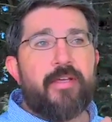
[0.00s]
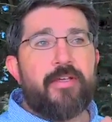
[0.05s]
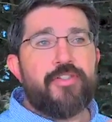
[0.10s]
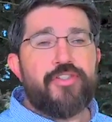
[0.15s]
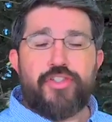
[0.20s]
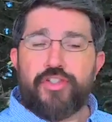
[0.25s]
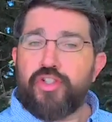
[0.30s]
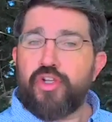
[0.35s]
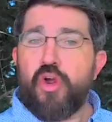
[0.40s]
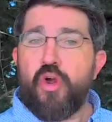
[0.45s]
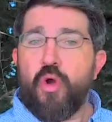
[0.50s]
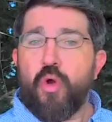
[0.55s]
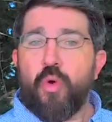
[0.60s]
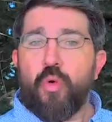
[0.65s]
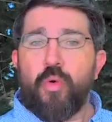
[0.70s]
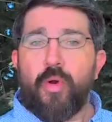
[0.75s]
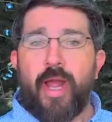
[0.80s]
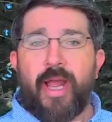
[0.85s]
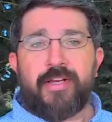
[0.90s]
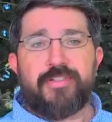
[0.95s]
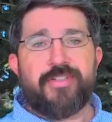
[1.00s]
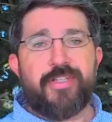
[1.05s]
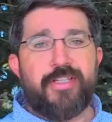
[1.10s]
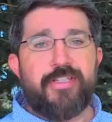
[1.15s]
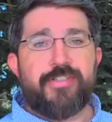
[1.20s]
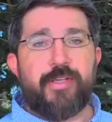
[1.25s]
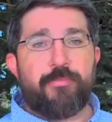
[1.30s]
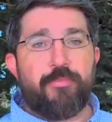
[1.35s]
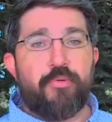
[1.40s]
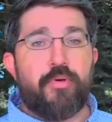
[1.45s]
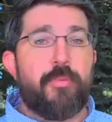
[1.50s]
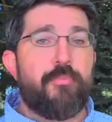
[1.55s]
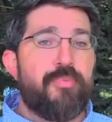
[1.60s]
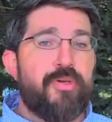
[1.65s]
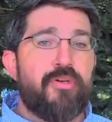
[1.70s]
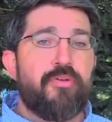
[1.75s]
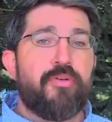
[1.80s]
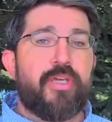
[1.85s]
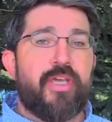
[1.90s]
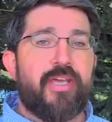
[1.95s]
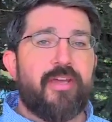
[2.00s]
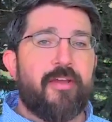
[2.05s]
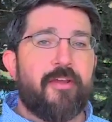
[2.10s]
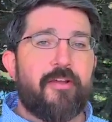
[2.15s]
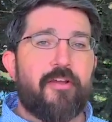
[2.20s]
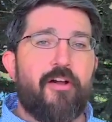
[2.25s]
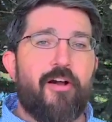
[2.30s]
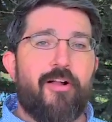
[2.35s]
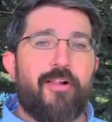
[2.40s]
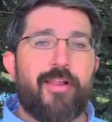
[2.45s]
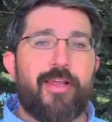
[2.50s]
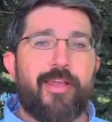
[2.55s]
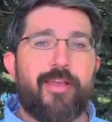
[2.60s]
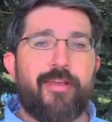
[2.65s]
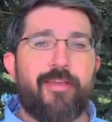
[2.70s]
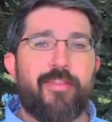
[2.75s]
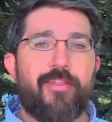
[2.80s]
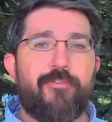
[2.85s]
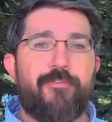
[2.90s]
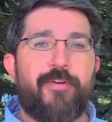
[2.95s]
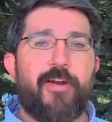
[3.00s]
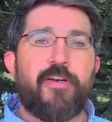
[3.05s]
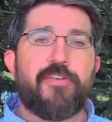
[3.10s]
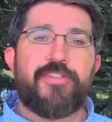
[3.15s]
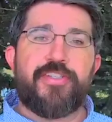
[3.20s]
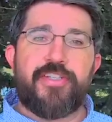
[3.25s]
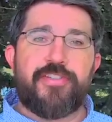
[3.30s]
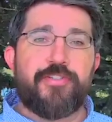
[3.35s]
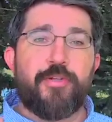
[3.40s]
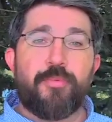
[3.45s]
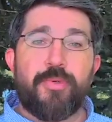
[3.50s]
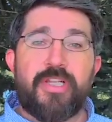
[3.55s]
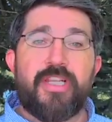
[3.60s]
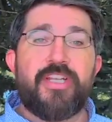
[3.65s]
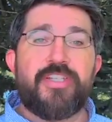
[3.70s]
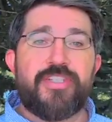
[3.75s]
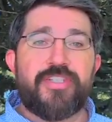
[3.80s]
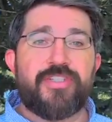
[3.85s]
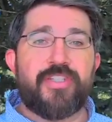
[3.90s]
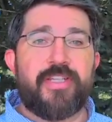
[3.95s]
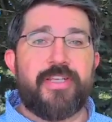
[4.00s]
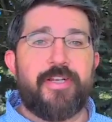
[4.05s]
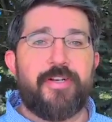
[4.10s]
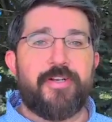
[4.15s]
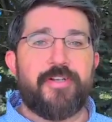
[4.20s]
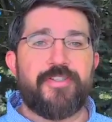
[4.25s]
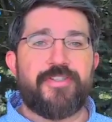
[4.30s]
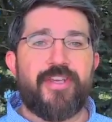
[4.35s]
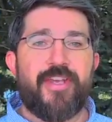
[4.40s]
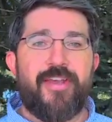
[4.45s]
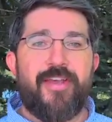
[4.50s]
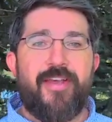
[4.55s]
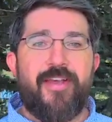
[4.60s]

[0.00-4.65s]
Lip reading: show actually ends up rebuking and calling the Pharisees, the religious leaders,